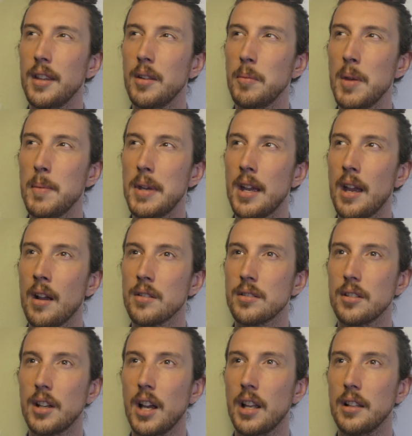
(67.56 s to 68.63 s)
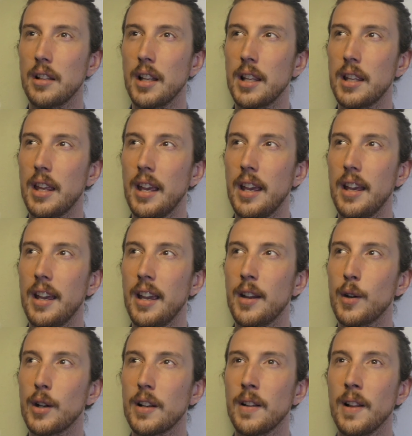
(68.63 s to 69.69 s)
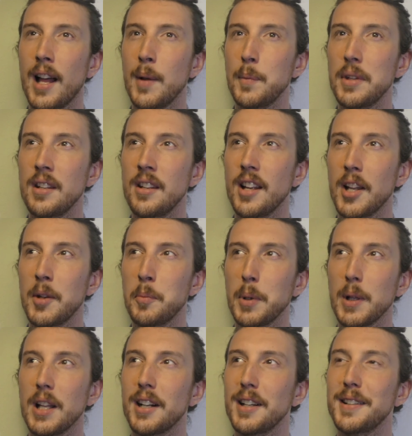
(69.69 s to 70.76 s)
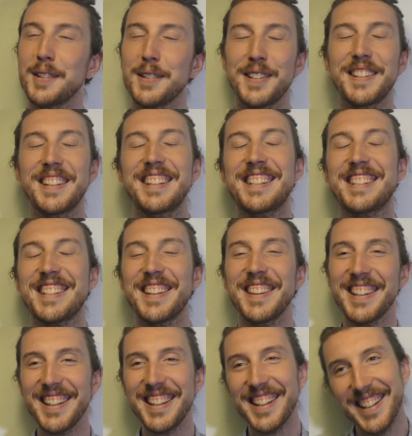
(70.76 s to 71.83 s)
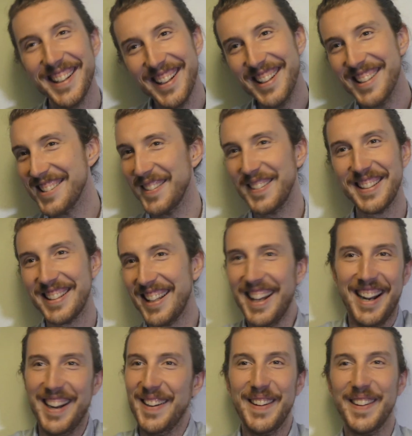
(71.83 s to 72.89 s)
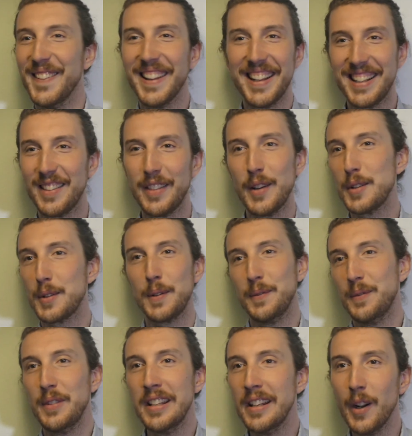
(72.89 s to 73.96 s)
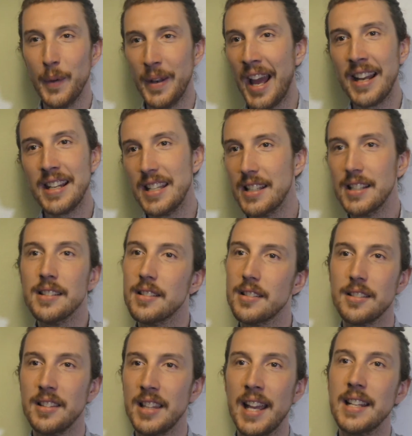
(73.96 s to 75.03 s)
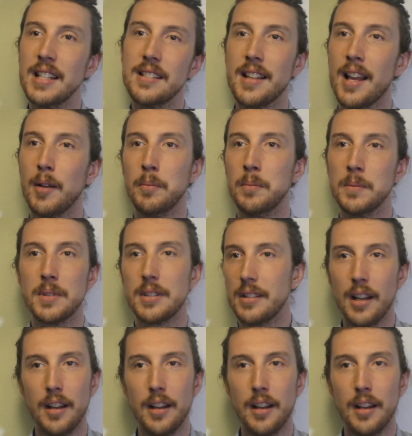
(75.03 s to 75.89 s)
maybe I also got like Eric Clapton Unplugged or something. Okay. Something like that. I don't know. Like those are, you know, nineties albums.